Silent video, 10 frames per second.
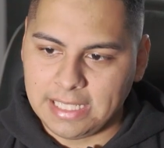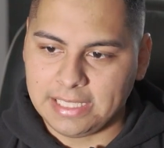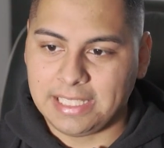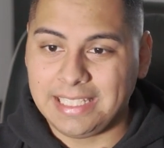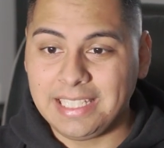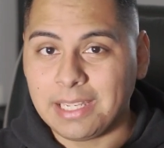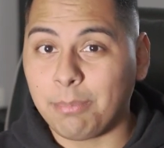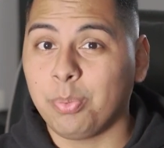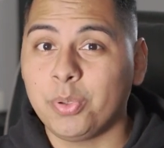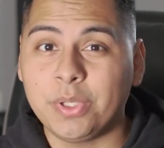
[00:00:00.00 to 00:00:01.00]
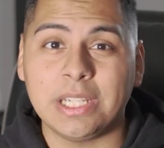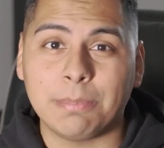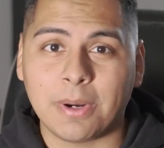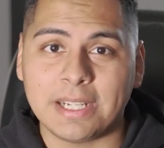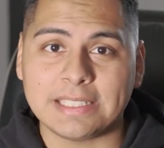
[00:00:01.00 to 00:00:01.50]
and they can get pretty
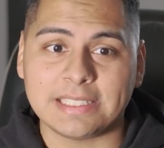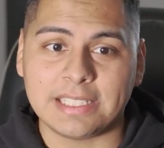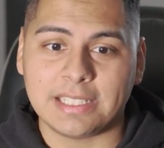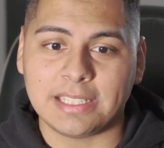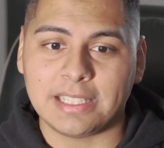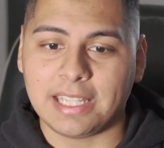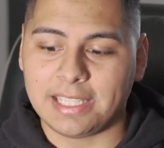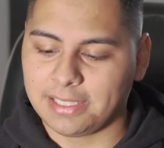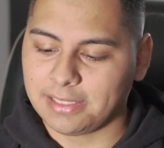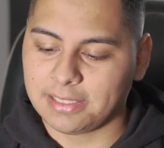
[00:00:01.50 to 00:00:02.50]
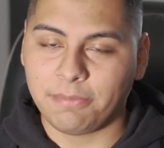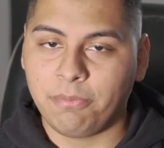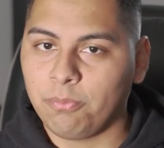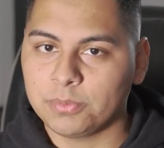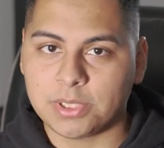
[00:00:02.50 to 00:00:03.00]
pricey. Like
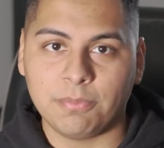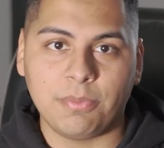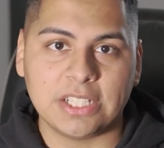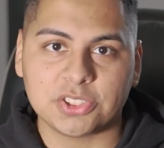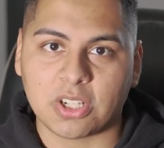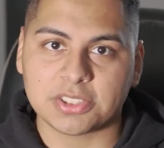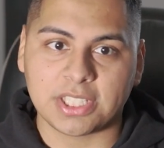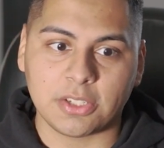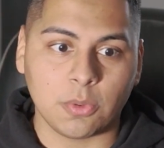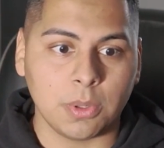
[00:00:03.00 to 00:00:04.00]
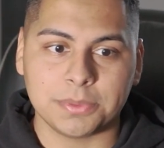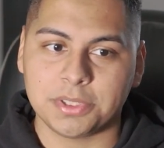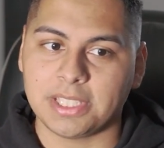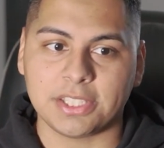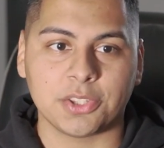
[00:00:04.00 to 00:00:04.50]
some Fat Sharks can go up
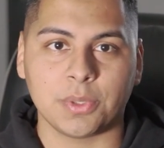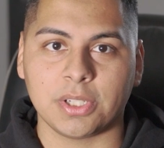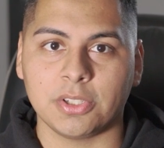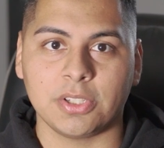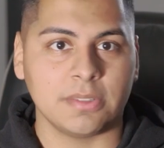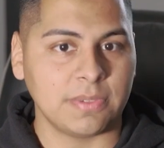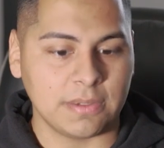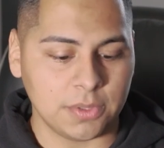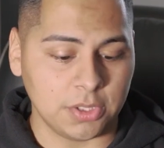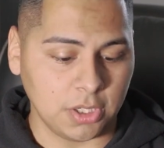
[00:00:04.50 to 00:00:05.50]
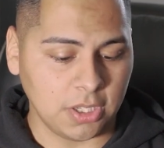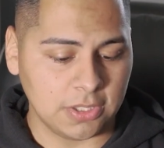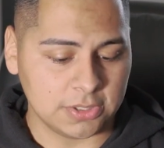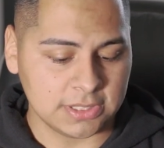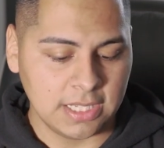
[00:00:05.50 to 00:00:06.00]
to like $300,
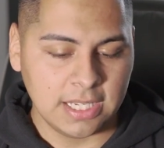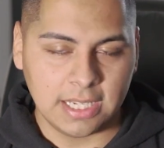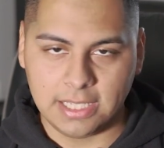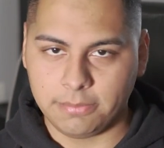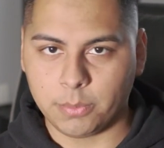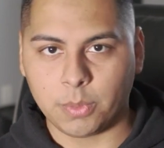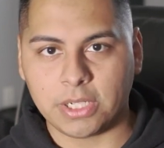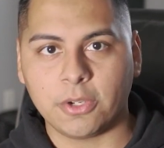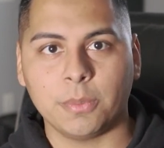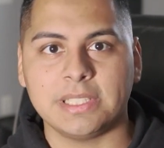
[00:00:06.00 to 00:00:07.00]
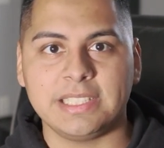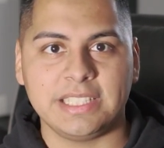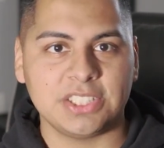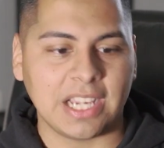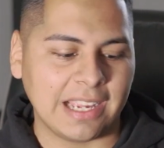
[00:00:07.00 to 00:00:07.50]
$500, and if you want to go with the
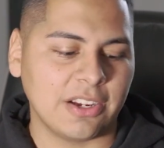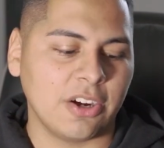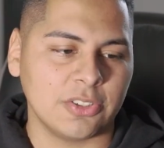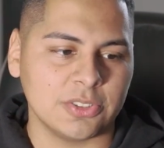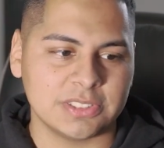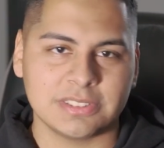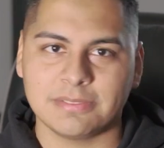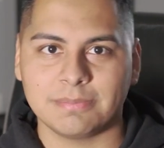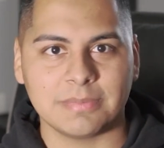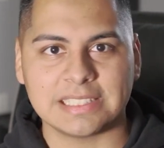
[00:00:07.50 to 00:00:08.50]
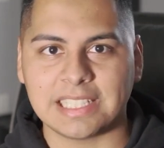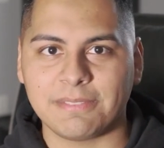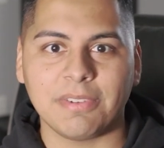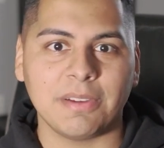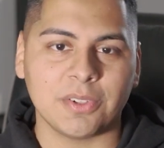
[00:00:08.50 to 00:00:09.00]
DJI goggles, that's
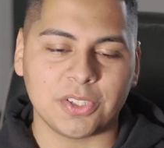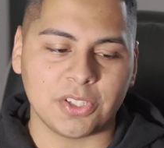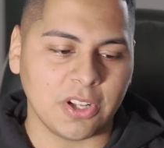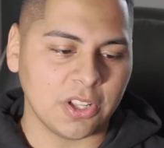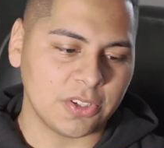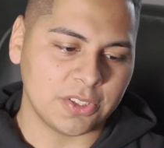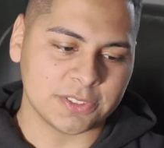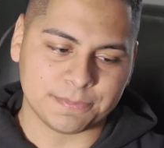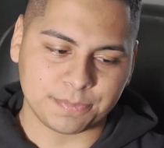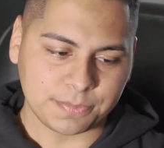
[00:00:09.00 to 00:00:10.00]
like $500.